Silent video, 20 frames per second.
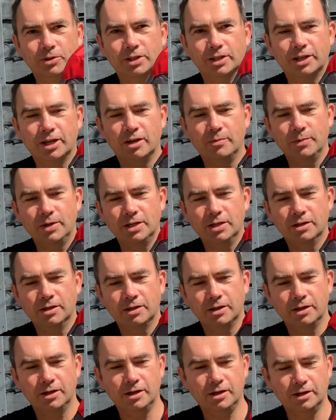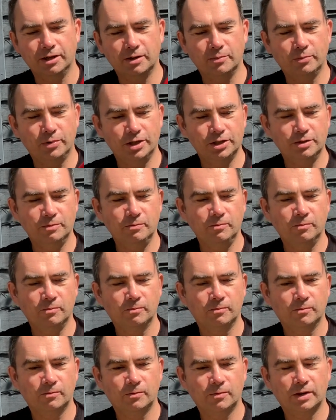they come in compression
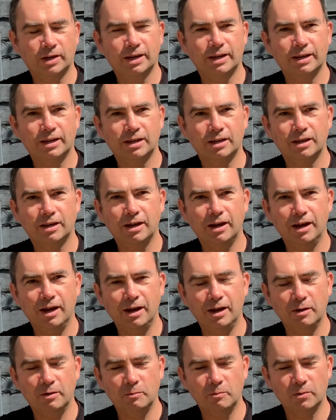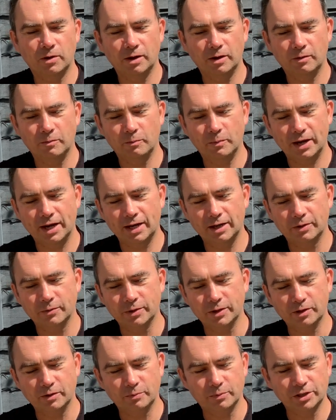bag
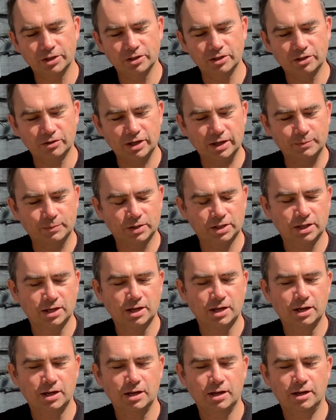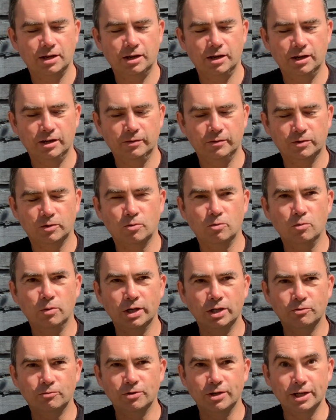with compression straps.
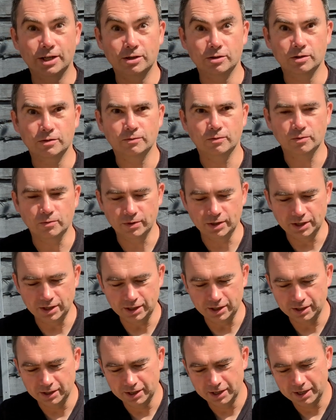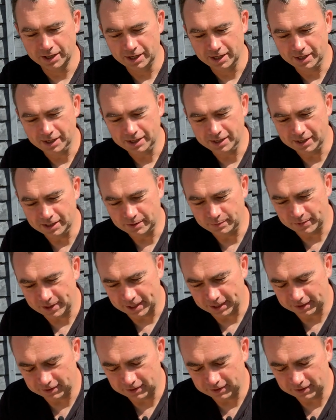Always really useful when you need to pack